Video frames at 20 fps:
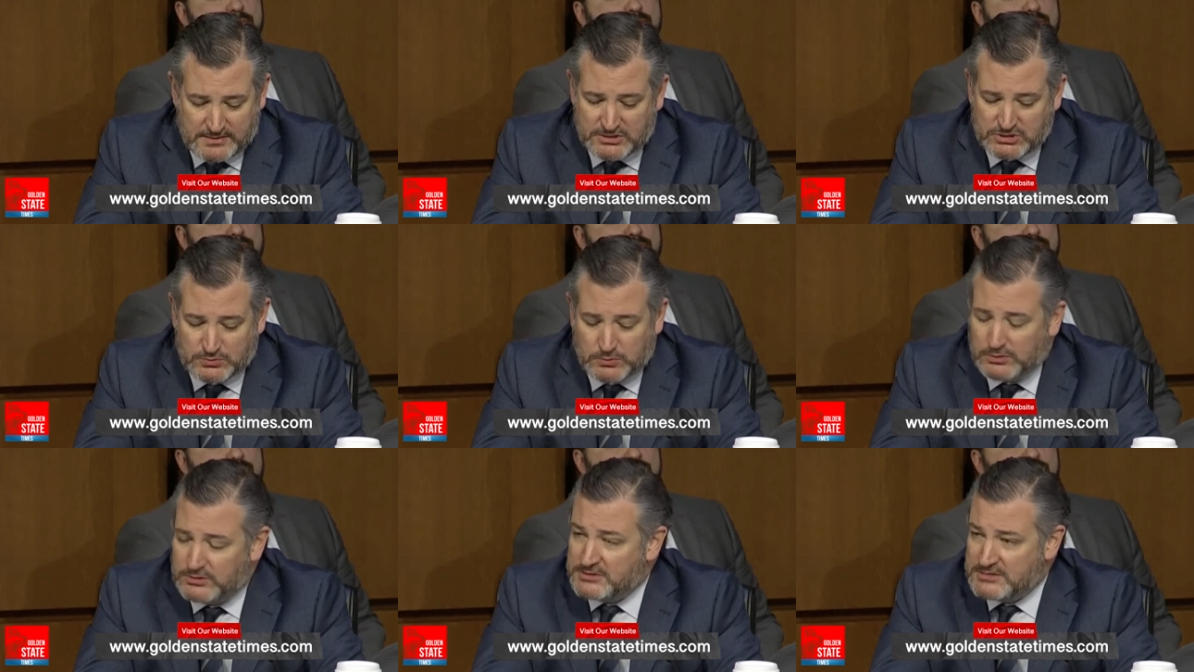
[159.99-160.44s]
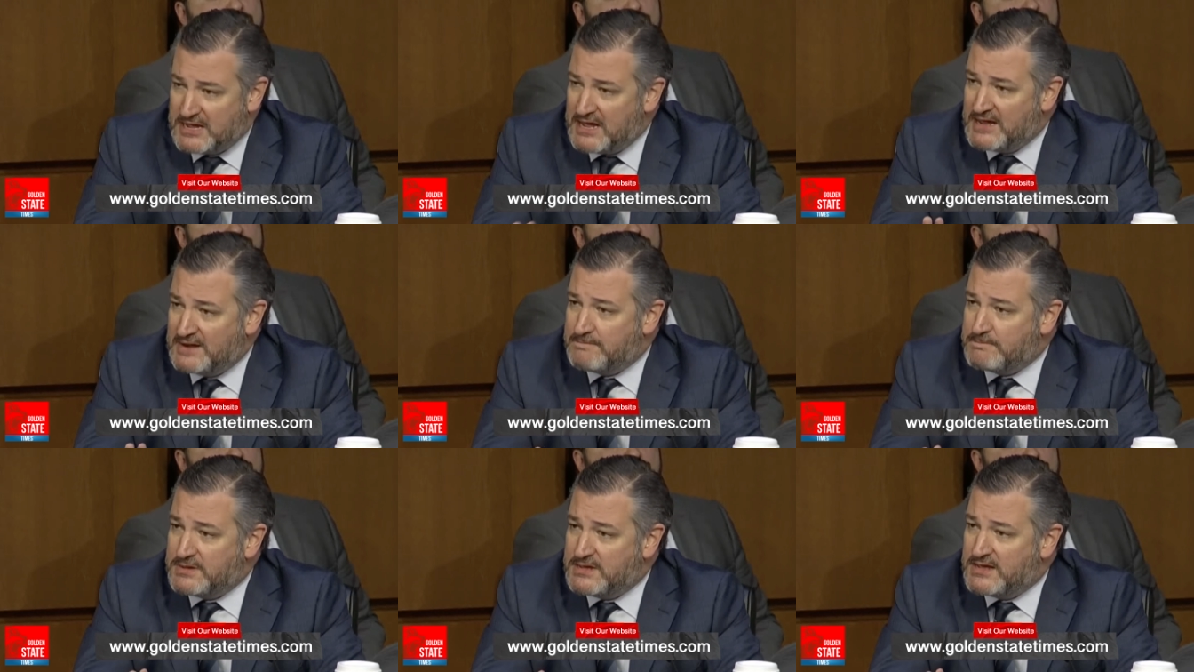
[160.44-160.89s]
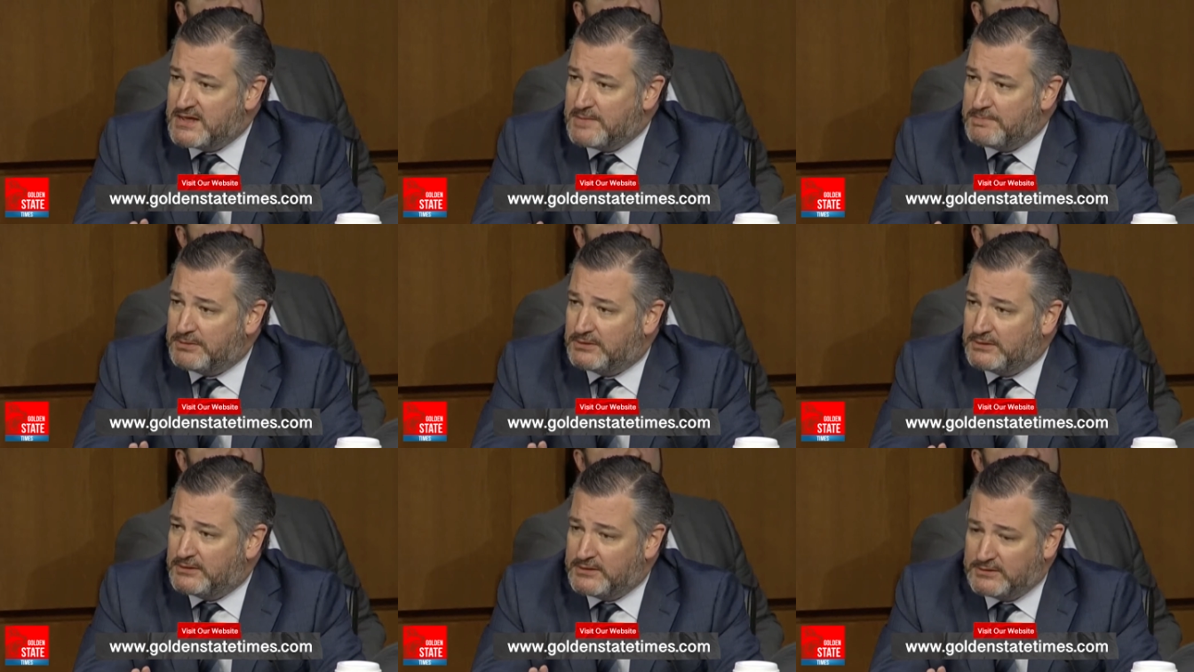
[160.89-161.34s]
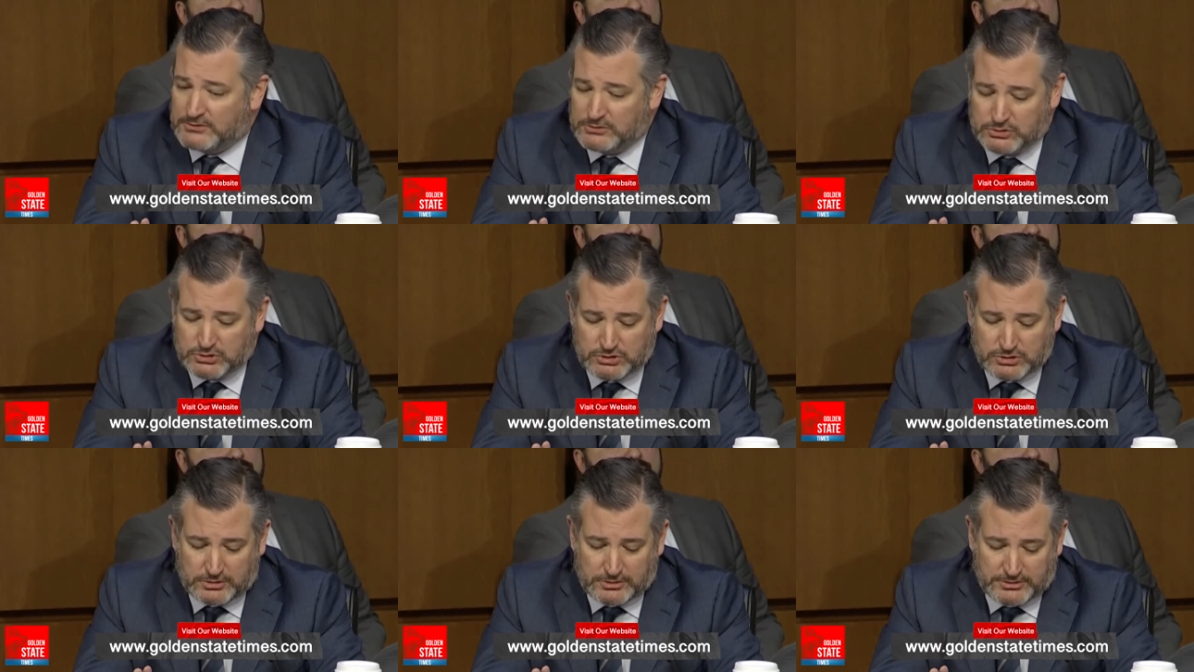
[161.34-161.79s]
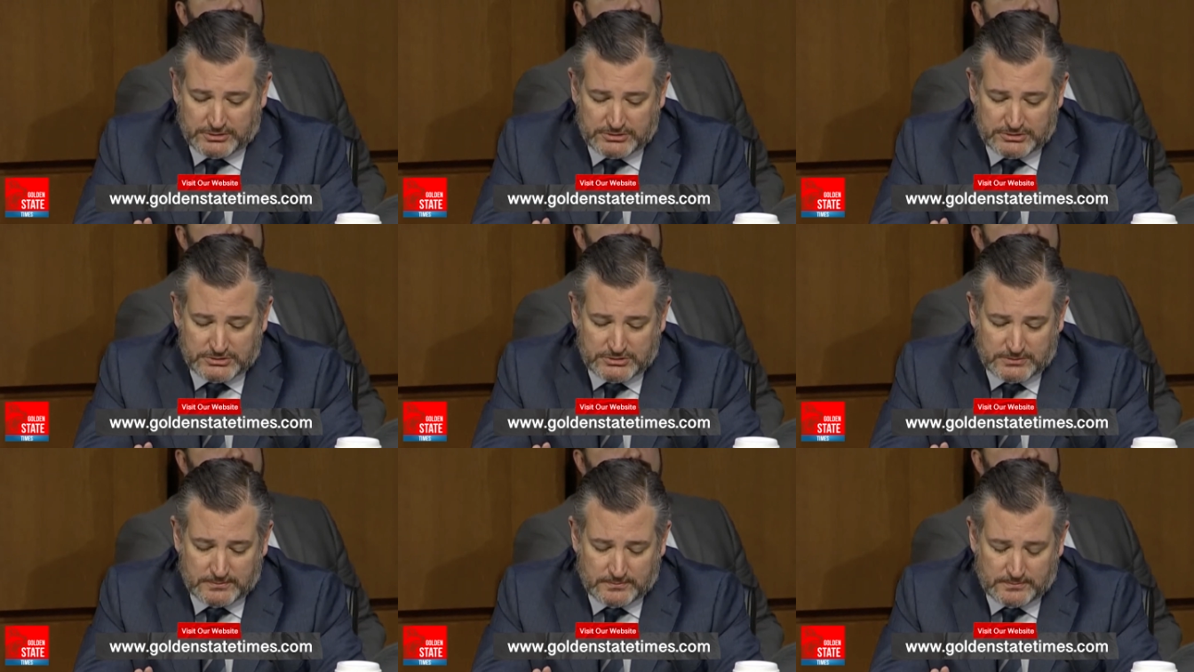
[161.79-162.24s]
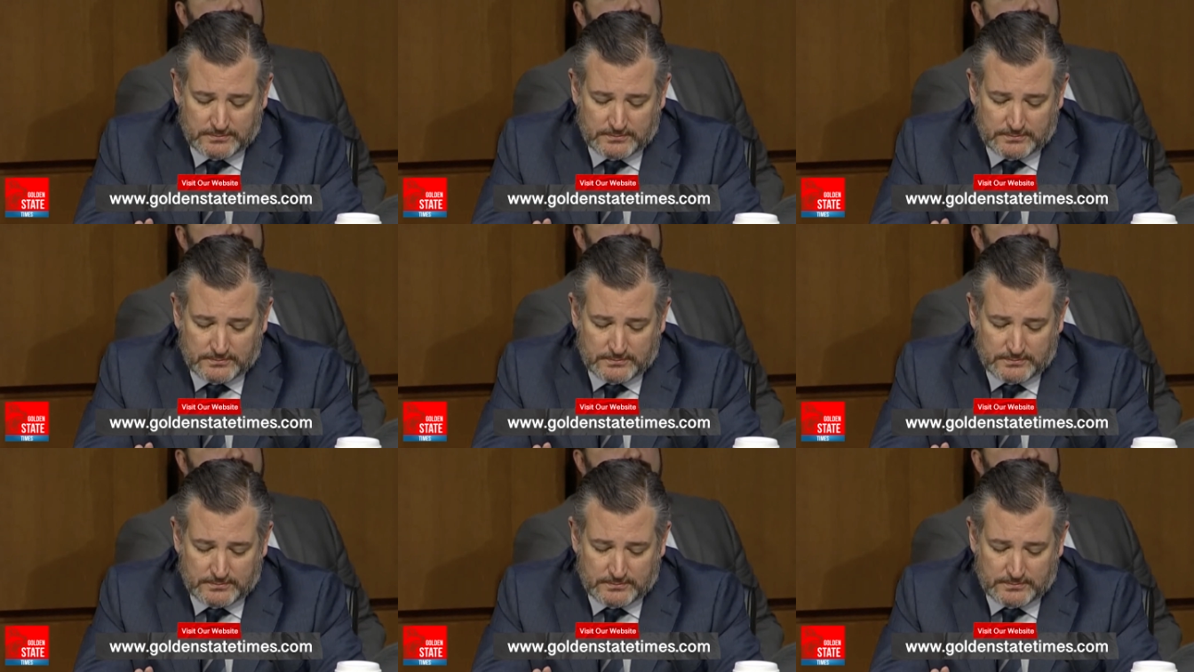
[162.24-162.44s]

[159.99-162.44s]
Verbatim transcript: This will not be a political circus.